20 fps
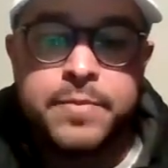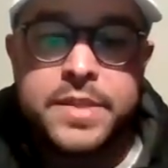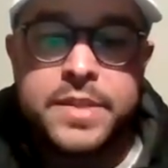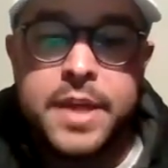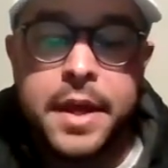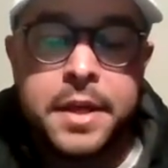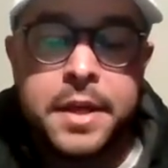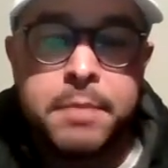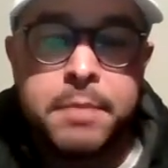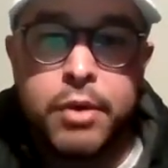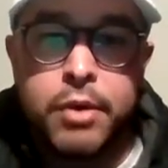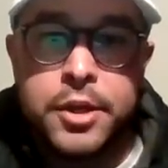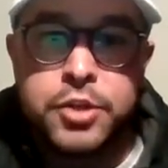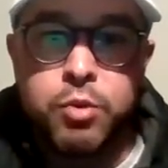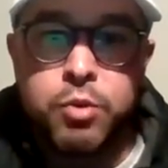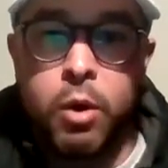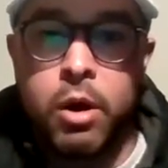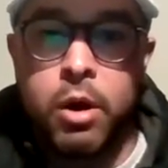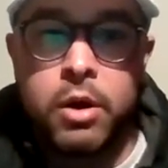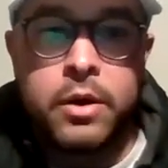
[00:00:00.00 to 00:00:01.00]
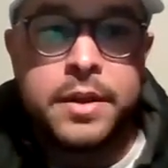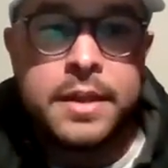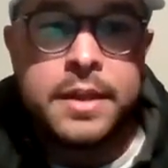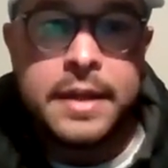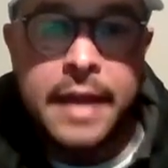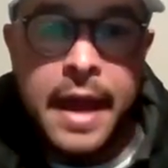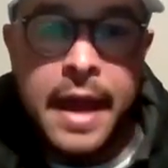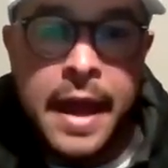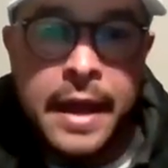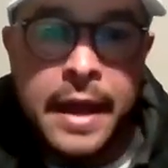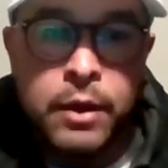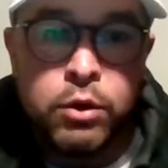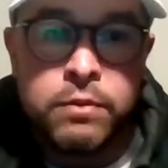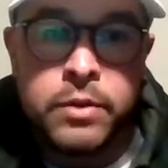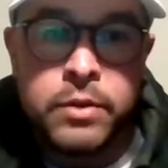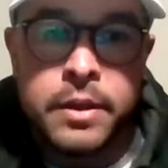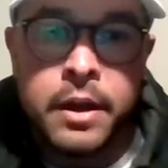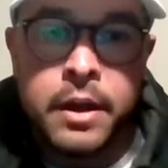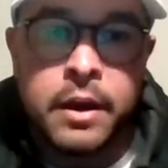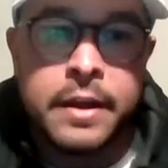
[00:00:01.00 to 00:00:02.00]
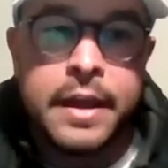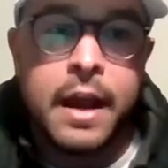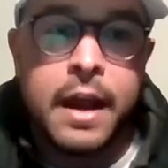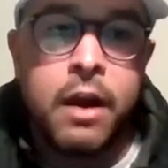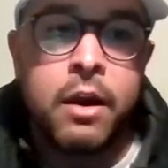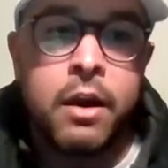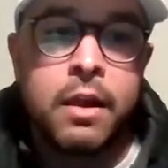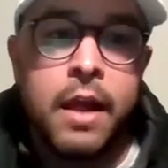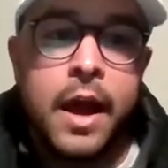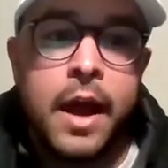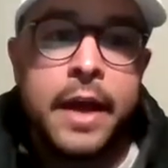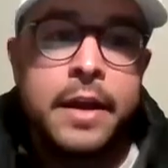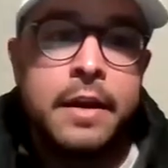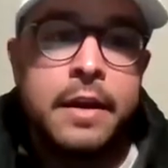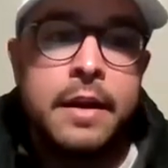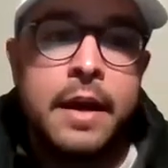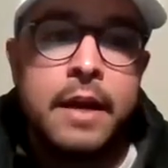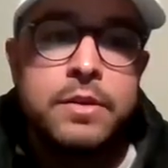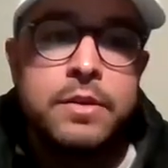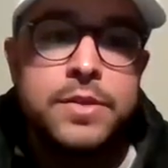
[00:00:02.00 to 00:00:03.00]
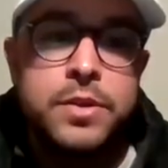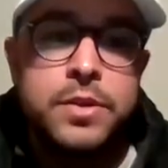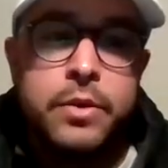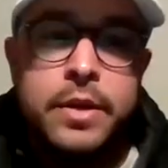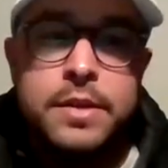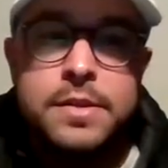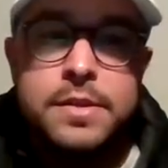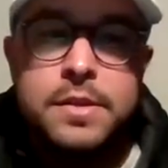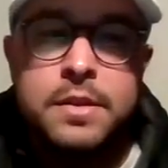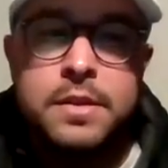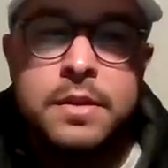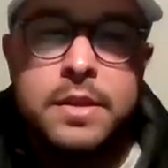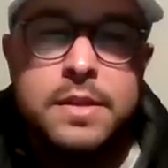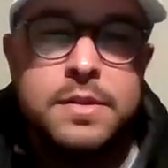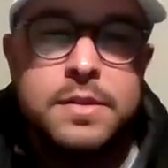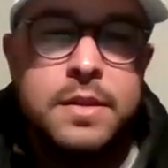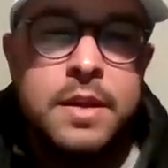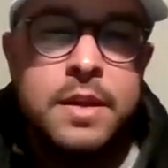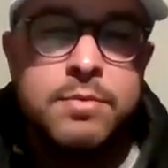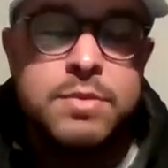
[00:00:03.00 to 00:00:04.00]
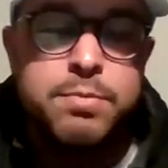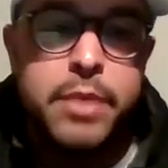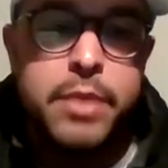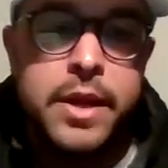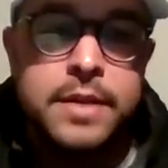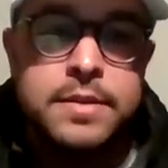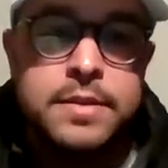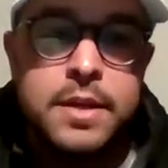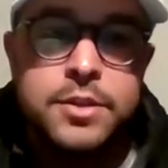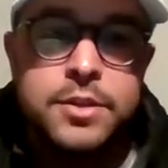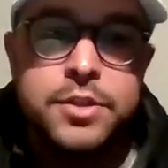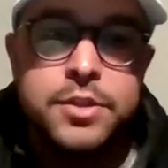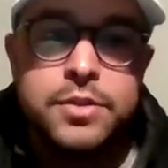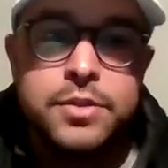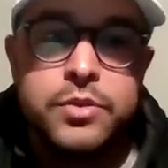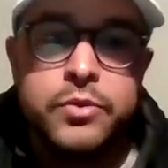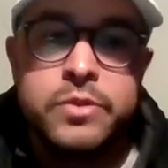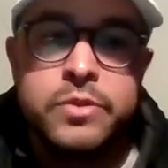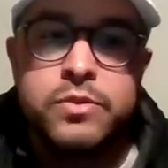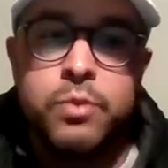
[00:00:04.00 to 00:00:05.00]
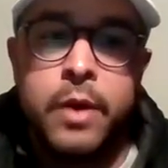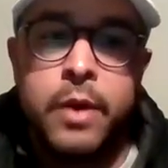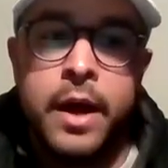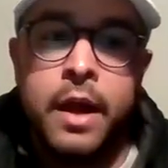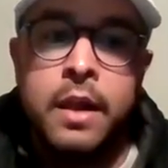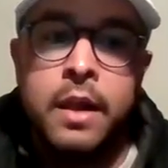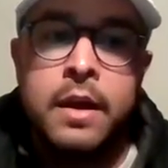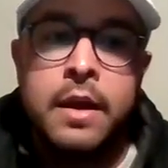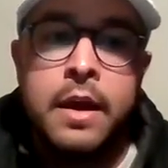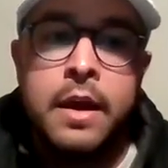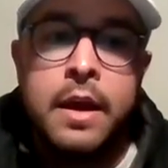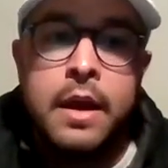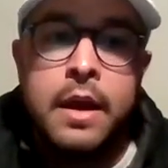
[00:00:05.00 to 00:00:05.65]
Teddy Bridgewater and the gang over there at Carolina now. So he's a name to pay attention to as well.